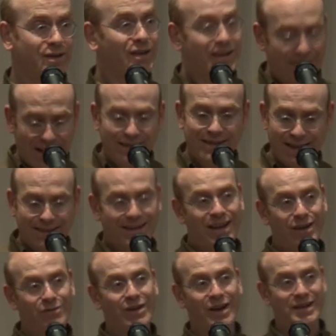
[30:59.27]
So that, that's, that's
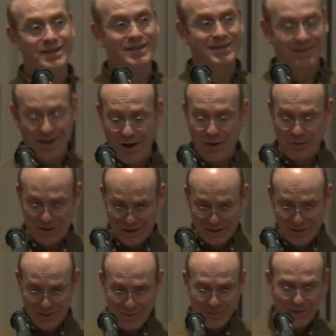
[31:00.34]
kind of nice to start with.
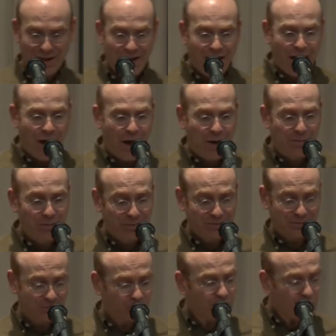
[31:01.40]
Um,
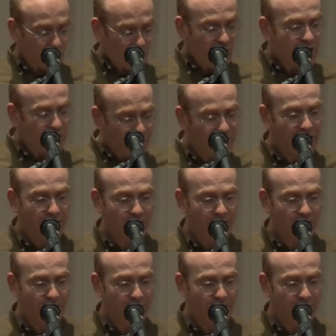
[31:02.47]
so we have